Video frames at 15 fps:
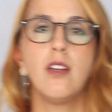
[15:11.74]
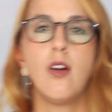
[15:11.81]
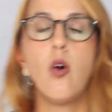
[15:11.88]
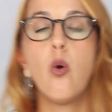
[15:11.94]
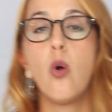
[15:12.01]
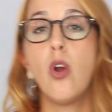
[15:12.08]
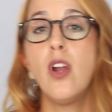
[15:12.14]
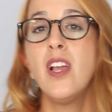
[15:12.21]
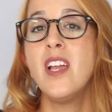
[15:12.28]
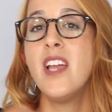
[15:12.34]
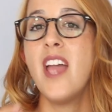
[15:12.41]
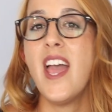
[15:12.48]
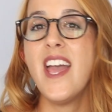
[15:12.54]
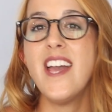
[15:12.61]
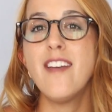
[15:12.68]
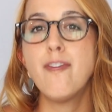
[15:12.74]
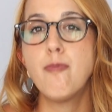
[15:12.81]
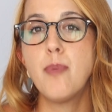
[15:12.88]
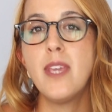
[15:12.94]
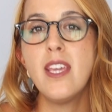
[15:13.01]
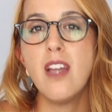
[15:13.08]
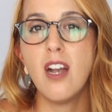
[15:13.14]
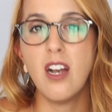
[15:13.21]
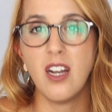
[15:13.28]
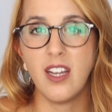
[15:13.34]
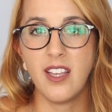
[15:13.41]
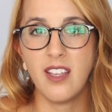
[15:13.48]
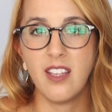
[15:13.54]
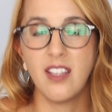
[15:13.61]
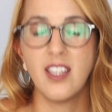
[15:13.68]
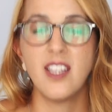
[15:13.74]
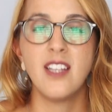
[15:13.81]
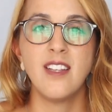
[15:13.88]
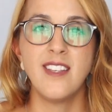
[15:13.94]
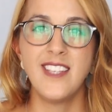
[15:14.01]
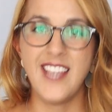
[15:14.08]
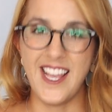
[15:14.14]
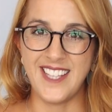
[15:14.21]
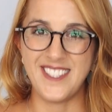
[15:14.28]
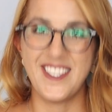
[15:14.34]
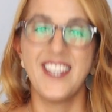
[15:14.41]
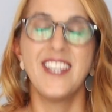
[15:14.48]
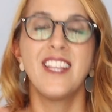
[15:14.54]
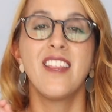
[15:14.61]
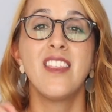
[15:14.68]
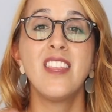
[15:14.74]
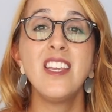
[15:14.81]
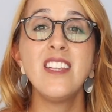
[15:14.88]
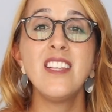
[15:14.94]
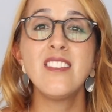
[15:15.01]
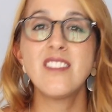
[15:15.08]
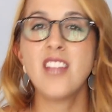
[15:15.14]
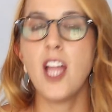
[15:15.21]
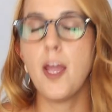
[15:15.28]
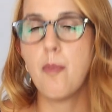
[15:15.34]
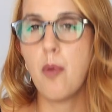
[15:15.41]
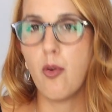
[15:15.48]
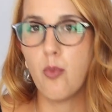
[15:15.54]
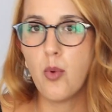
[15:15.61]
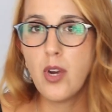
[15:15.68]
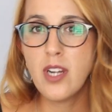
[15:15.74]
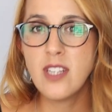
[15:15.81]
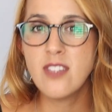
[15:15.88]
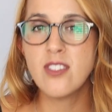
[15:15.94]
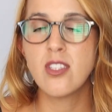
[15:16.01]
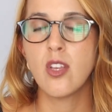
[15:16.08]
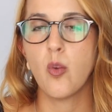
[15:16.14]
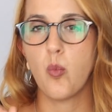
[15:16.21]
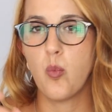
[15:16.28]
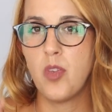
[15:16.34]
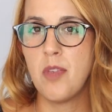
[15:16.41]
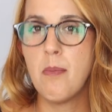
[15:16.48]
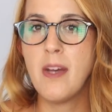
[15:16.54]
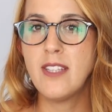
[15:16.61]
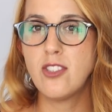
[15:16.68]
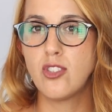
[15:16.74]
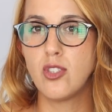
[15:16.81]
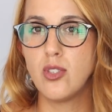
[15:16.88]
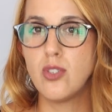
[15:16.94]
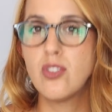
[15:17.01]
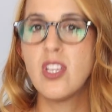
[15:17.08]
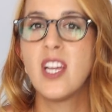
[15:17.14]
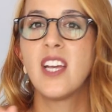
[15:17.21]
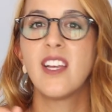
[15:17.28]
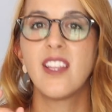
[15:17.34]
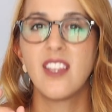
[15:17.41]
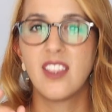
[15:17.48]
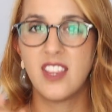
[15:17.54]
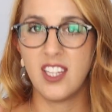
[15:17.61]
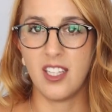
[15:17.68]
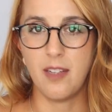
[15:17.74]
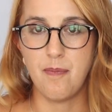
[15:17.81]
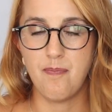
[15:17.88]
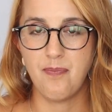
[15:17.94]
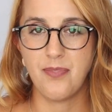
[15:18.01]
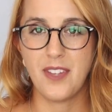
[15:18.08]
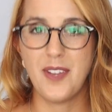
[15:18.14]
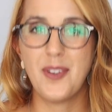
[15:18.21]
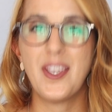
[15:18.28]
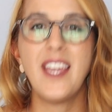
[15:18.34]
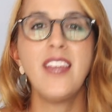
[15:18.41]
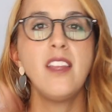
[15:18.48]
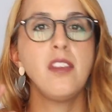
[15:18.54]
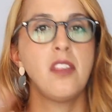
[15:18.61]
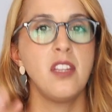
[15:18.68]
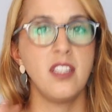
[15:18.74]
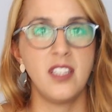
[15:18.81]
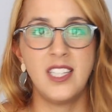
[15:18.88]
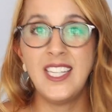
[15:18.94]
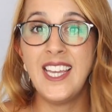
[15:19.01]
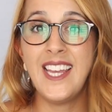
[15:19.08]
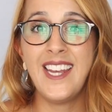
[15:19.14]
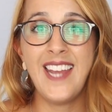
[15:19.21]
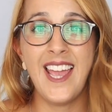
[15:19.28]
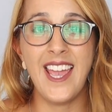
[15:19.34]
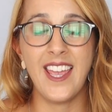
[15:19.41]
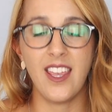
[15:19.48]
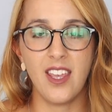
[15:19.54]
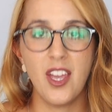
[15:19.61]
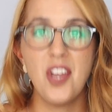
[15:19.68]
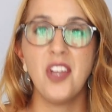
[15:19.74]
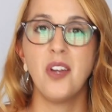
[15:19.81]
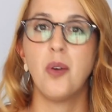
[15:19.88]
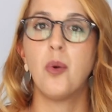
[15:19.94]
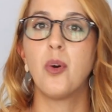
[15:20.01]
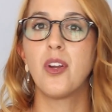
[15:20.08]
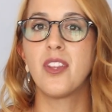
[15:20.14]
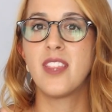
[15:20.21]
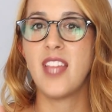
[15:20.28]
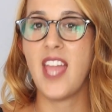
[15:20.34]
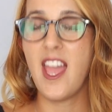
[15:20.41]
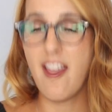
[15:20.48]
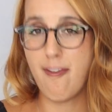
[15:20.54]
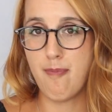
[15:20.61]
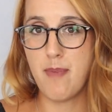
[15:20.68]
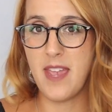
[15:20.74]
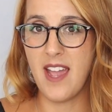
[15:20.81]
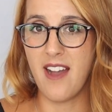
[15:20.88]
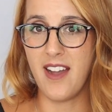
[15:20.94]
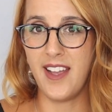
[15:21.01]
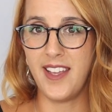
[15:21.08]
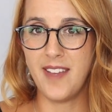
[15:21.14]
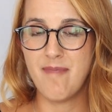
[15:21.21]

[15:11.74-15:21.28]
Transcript: Or FBI. Yes, these type of words we must use the, okay? The DNA or the FBI.